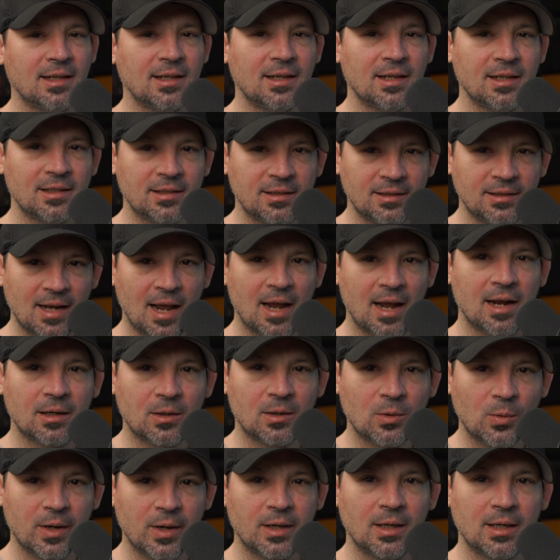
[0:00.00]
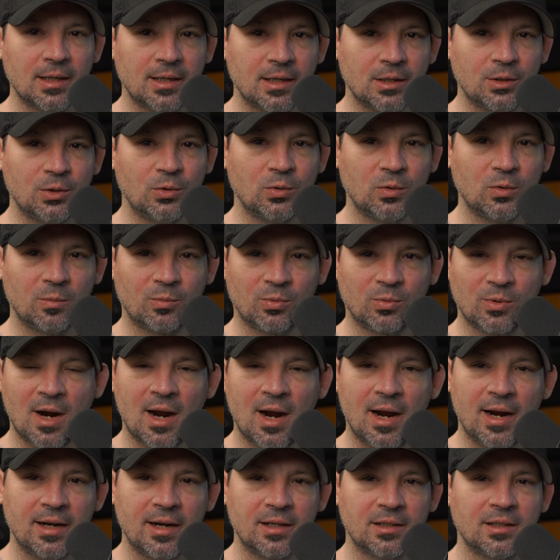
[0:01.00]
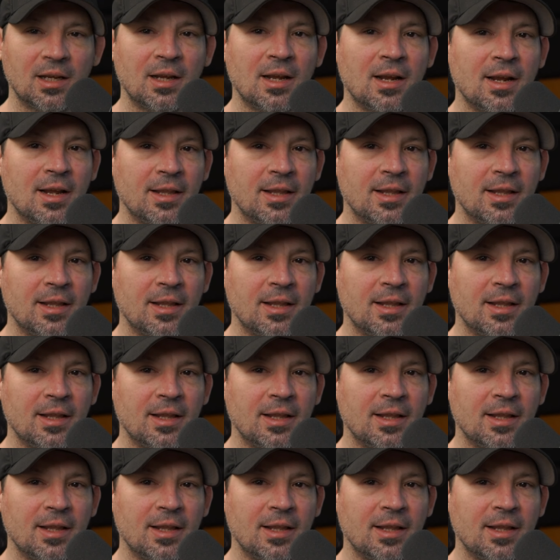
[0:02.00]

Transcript: is not going to get you a prize.